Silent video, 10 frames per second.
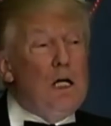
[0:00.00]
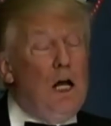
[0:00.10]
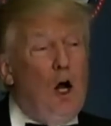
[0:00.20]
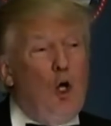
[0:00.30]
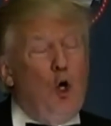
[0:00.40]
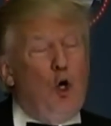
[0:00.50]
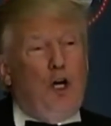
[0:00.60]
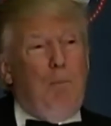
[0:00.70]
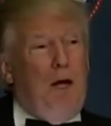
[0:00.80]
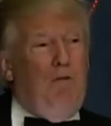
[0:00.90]
You
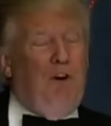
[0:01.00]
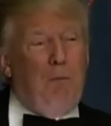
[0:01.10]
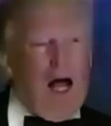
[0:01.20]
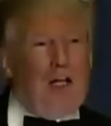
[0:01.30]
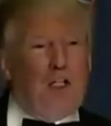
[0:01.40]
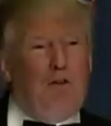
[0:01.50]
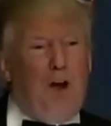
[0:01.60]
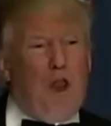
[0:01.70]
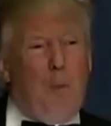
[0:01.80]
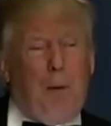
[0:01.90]
can be from lots of
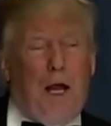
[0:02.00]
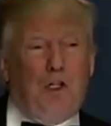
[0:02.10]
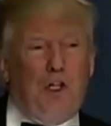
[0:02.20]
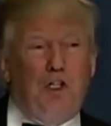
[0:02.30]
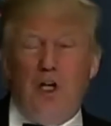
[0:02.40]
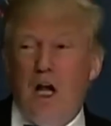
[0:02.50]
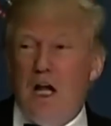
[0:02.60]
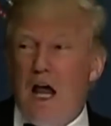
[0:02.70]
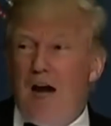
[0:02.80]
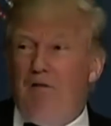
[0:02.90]
other places,
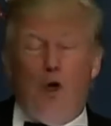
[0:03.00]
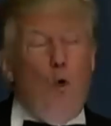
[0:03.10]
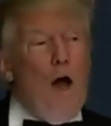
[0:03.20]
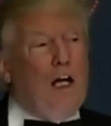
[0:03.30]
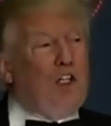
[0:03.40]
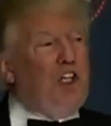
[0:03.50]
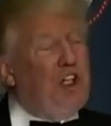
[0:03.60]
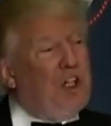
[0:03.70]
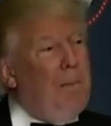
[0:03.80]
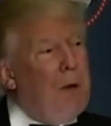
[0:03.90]
and if you want to
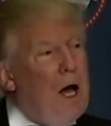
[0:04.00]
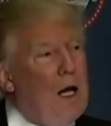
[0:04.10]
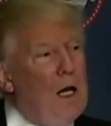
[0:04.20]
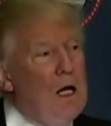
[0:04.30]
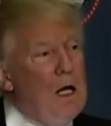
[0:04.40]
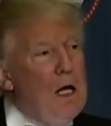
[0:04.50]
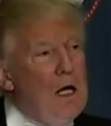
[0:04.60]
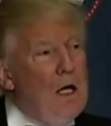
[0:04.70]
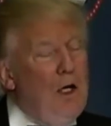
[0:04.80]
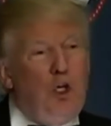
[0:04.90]
see somebody,
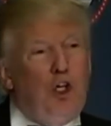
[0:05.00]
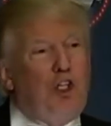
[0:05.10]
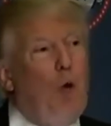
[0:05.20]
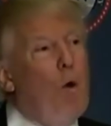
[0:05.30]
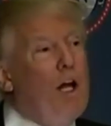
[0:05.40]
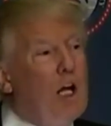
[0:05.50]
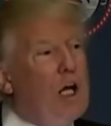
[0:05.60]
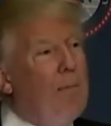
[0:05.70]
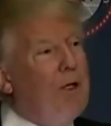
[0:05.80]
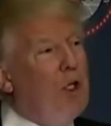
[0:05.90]
you just say, when are you
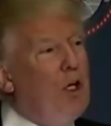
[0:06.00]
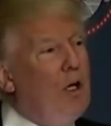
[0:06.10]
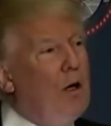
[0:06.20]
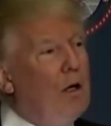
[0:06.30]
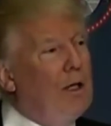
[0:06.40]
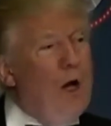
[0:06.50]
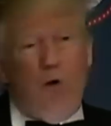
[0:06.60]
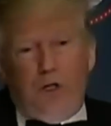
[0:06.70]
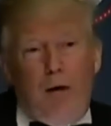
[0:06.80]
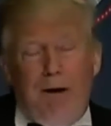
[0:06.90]
coming to New York? They
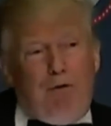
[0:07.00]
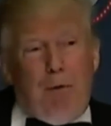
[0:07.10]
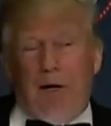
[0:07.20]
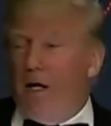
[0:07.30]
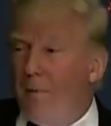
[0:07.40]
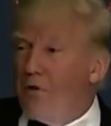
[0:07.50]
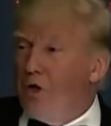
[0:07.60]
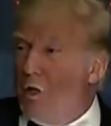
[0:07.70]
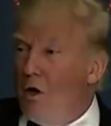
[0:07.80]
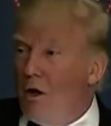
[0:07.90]
always come. Everybody comes
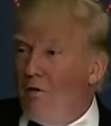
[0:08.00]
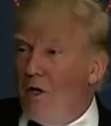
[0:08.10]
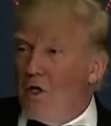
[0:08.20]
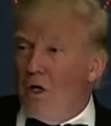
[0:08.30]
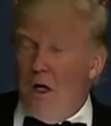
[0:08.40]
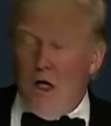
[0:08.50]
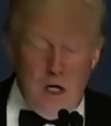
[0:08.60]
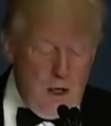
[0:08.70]
to New York eventually.